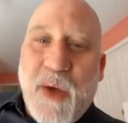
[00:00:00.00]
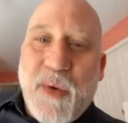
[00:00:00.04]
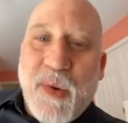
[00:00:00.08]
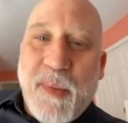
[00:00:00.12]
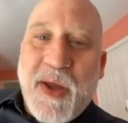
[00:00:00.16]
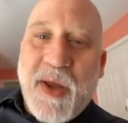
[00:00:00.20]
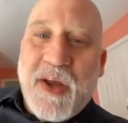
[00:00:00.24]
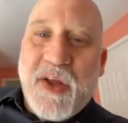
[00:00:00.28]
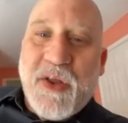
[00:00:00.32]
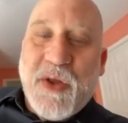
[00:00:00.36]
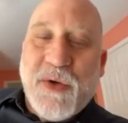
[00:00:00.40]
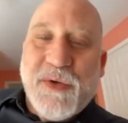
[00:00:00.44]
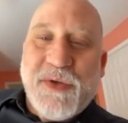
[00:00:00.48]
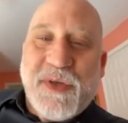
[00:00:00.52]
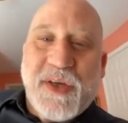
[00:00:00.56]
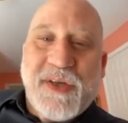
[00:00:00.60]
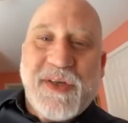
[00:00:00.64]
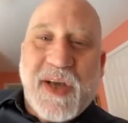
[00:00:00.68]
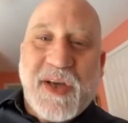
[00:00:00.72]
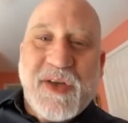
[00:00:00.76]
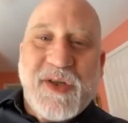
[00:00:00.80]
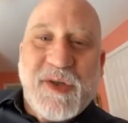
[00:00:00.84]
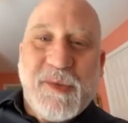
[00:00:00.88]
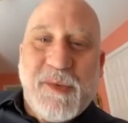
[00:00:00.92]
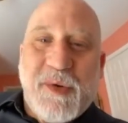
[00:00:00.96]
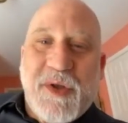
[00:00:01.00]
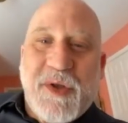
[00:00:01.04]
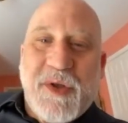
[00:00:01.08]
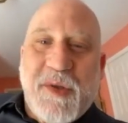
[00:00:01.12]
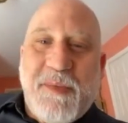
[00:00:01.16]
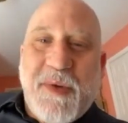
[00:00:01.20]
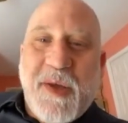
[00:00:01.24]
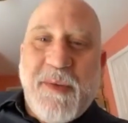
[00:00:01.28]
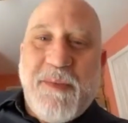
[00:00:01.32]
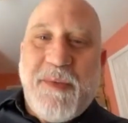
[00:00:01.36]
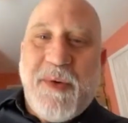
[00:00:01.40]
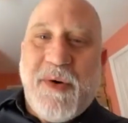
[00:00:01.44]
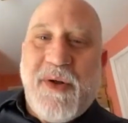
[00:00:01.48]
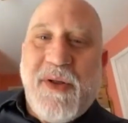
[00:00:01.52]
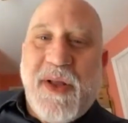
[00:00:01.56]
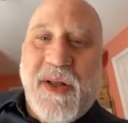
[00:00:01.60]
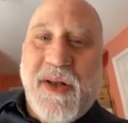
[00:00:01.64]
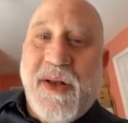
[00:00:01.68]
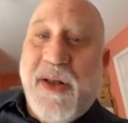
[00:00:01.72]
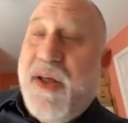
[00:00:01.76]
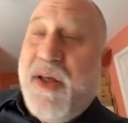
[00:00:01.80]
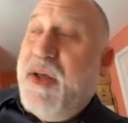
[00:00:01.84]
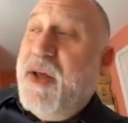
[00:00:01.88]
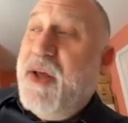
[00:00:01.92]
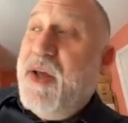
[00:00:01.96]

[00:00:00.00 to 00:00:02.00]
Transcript: we're making those accessible to people, and